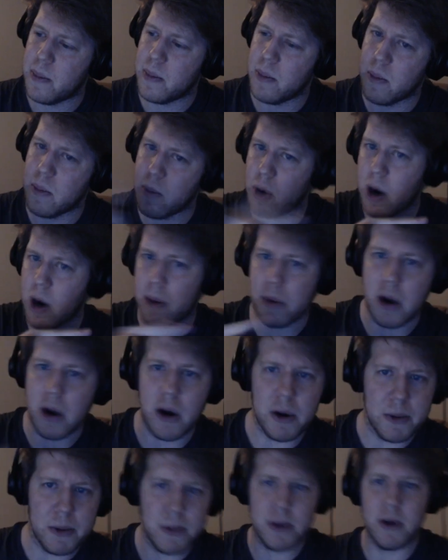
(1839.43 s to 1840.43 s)
I'm
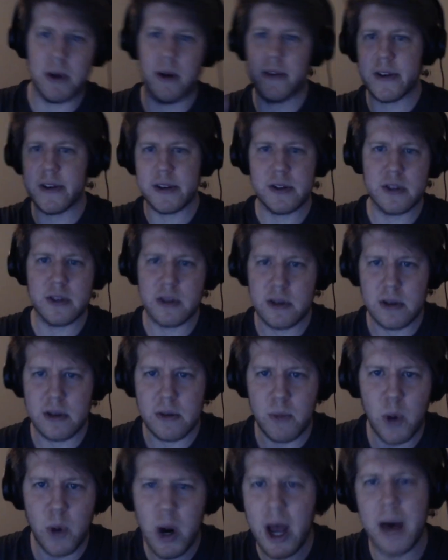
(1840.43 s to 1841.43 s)
going with all this,
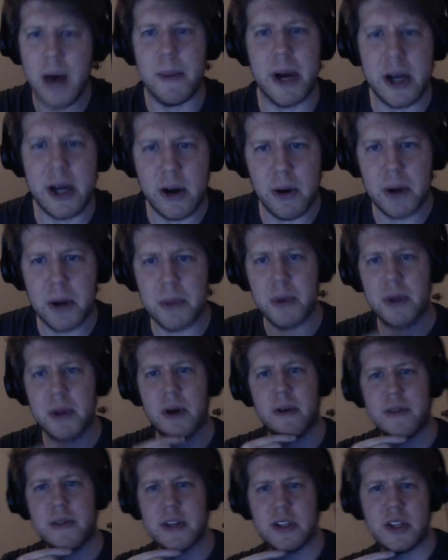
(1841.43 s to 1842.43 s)
where am I going with all
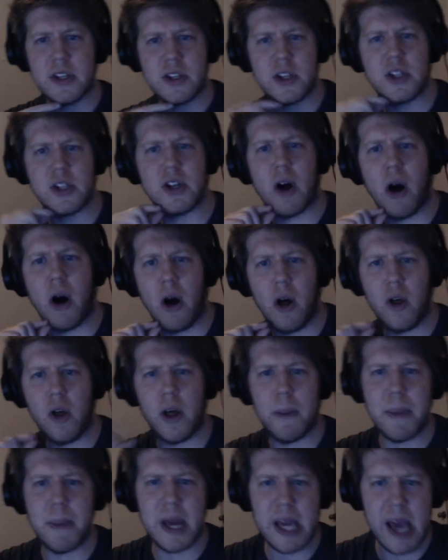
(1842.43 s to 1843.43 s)
this? Is this all a
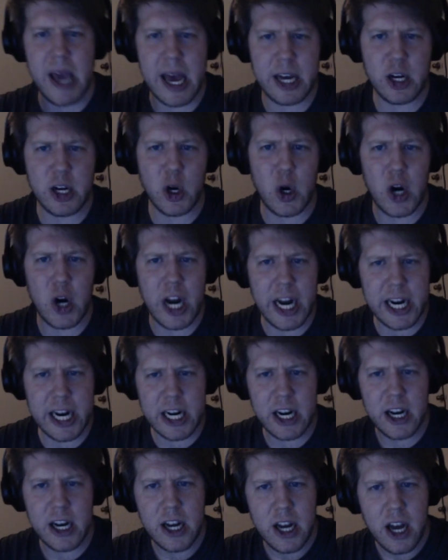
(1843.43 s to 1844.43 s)
meandering
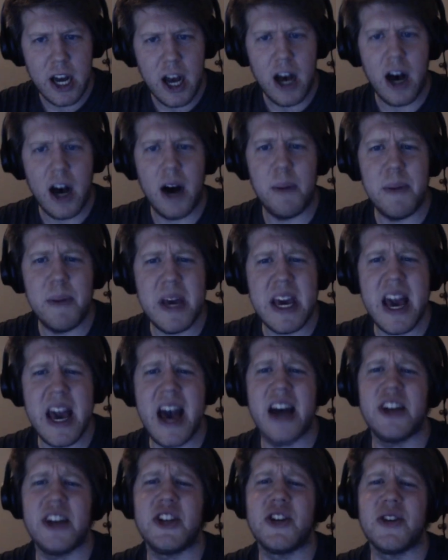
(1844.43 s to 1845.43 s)

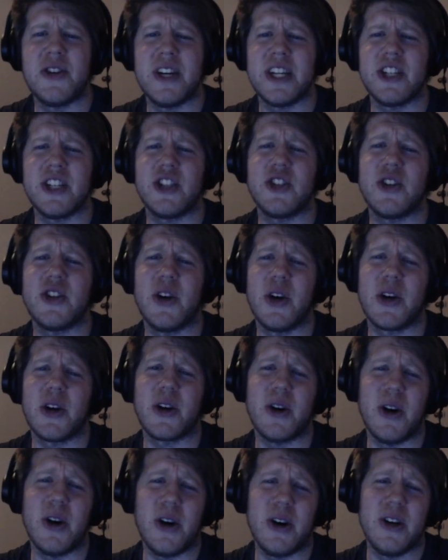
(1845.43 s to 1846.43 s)

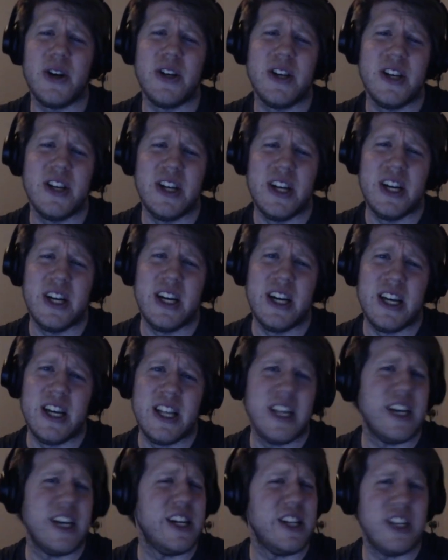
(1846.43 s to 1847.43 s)
circle
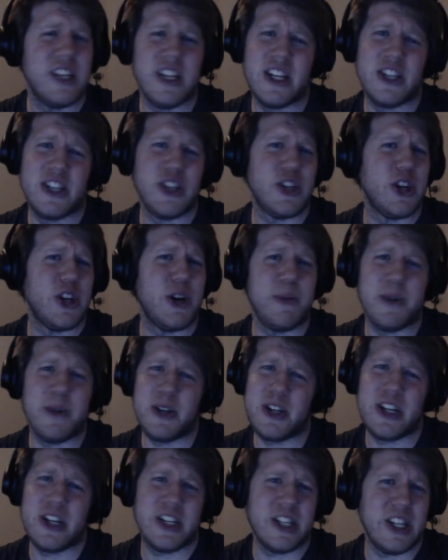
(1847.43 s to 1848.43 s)
that Jomo
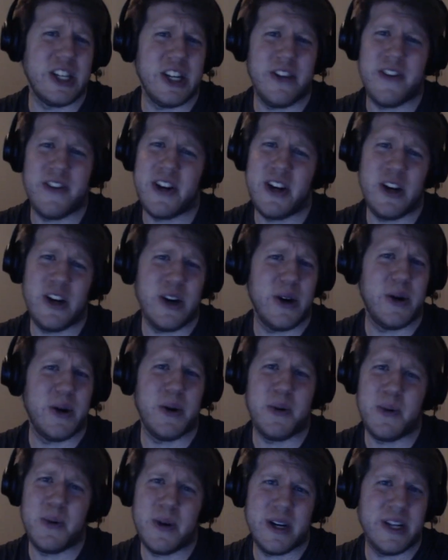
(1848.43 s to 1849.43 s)
doesn't even know
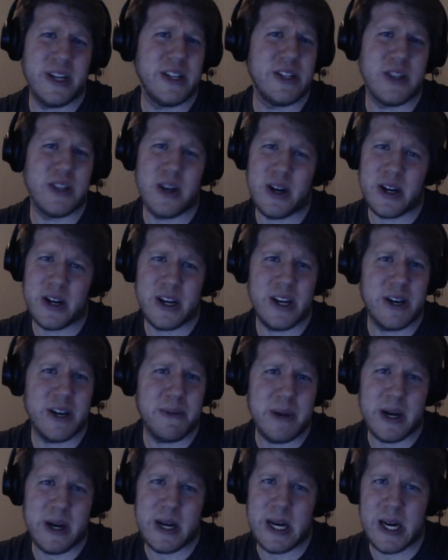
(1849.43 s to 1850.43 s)
what he's talking
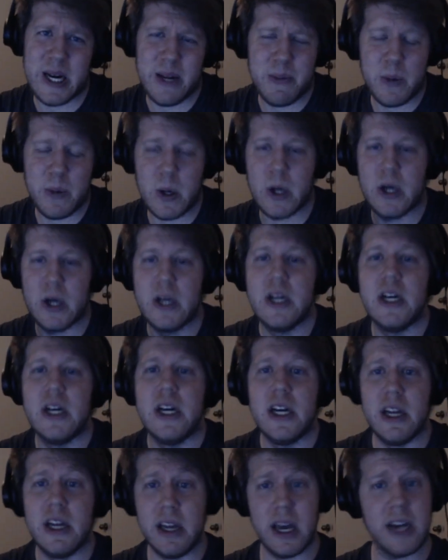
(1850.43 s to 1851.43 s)
about anymore?
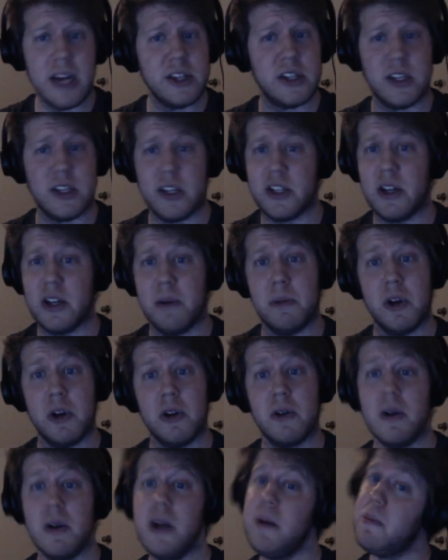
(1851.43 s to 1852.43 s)
Yes, to some
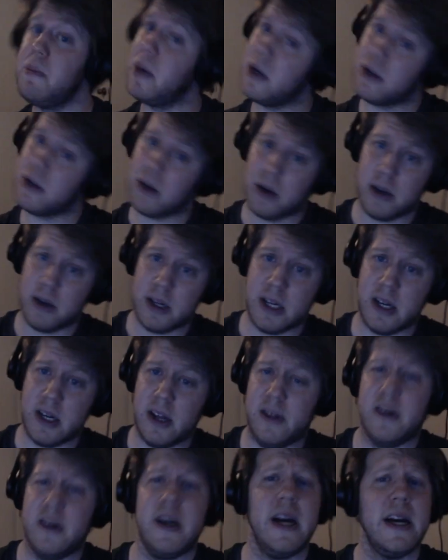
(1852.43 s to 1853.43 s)
degree, but on
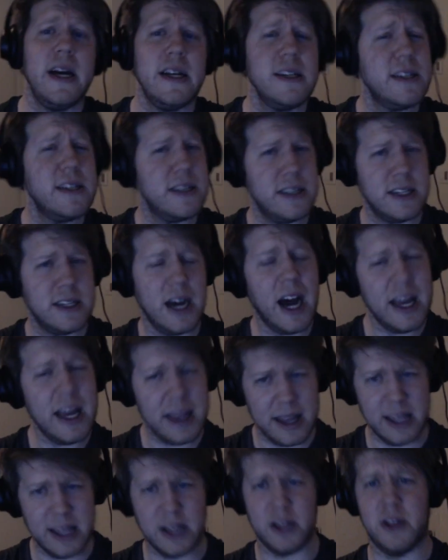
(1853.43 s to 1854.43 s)
another hand, I
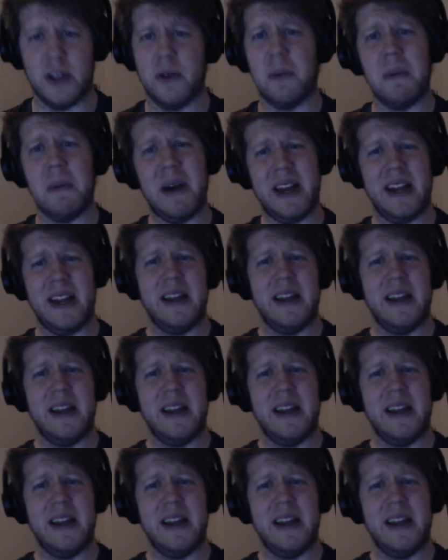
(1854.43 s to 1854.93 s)
think there might